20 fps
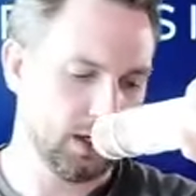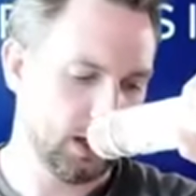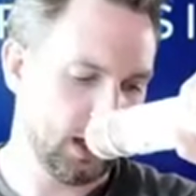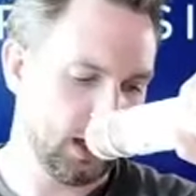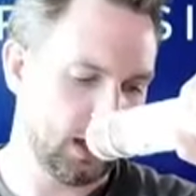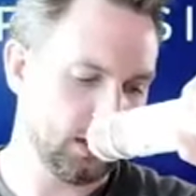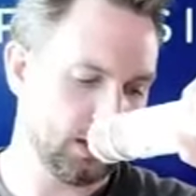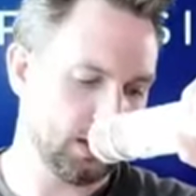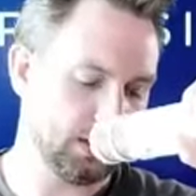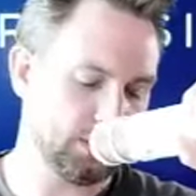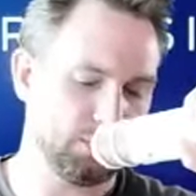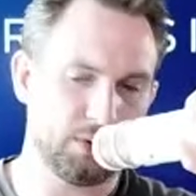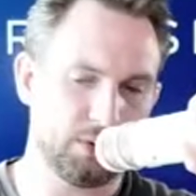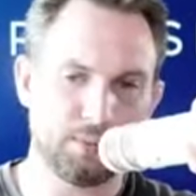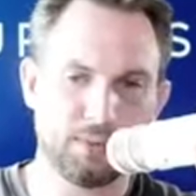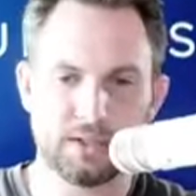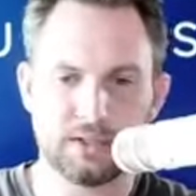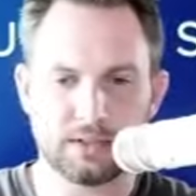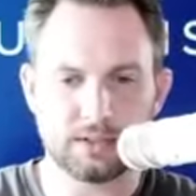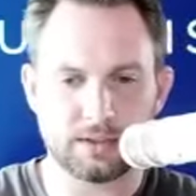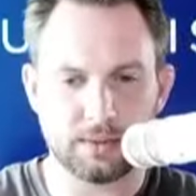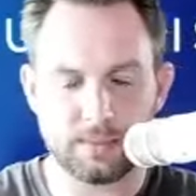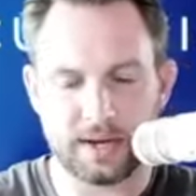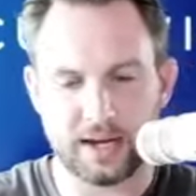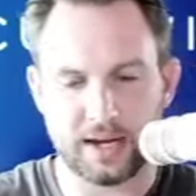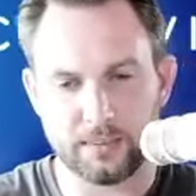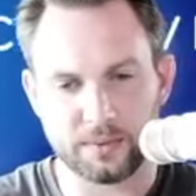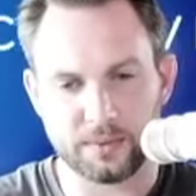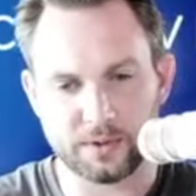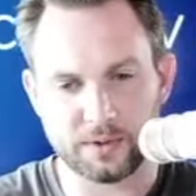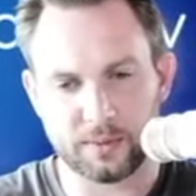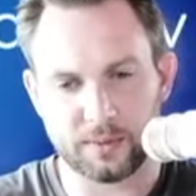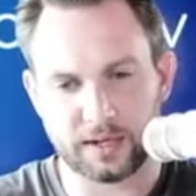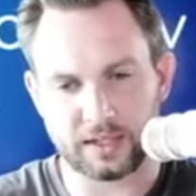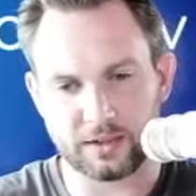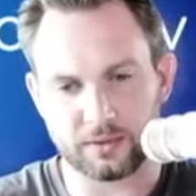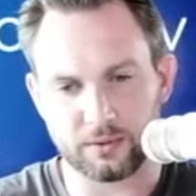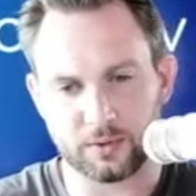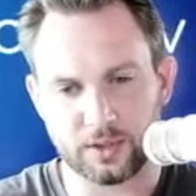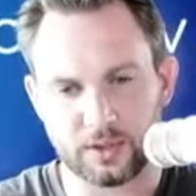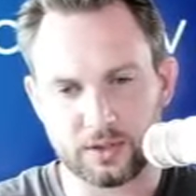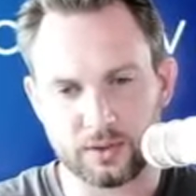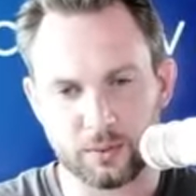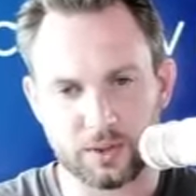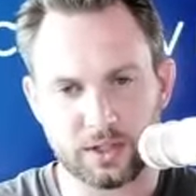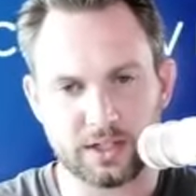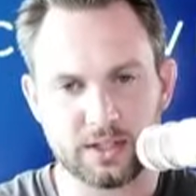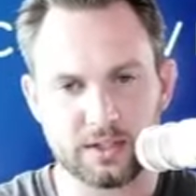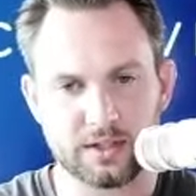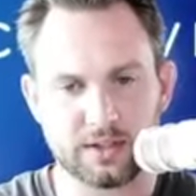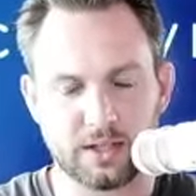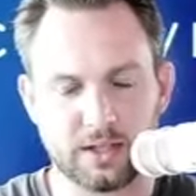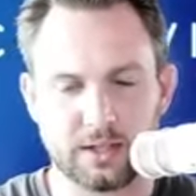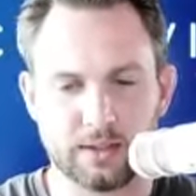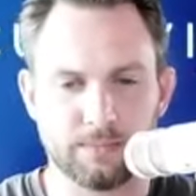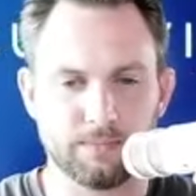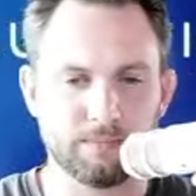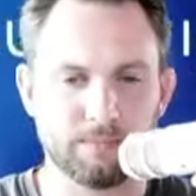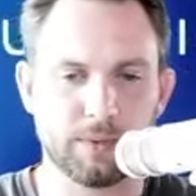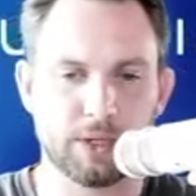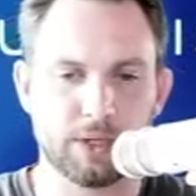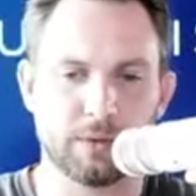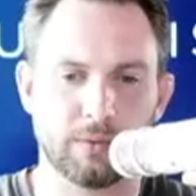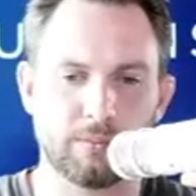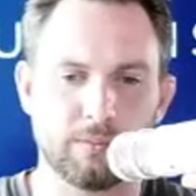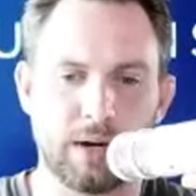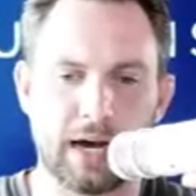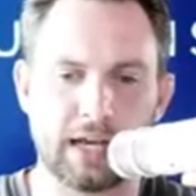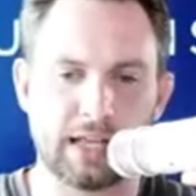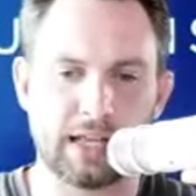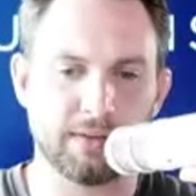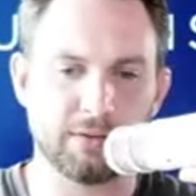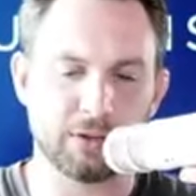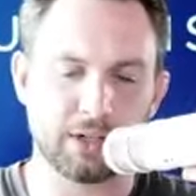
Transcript: And from a demand perspective, what is high level,